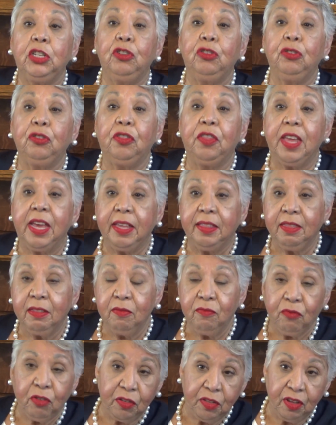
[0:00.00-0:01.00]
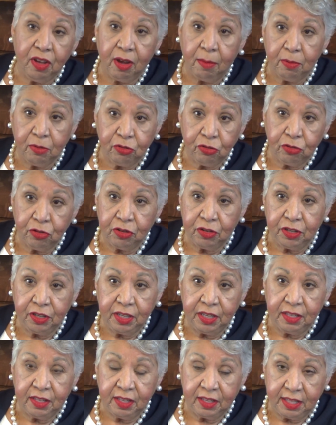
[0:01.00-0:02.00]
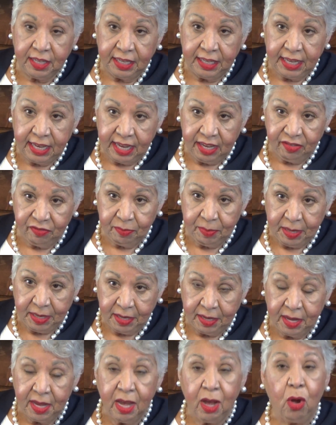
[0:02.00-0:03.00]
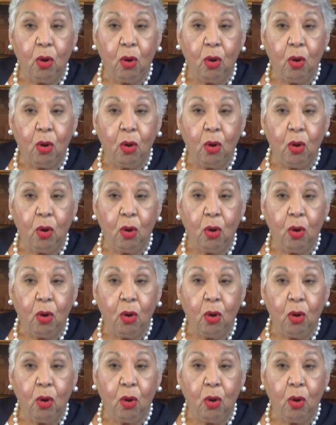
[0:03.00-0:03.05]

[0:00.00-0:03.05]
to thank them for the opportunity that they gave me.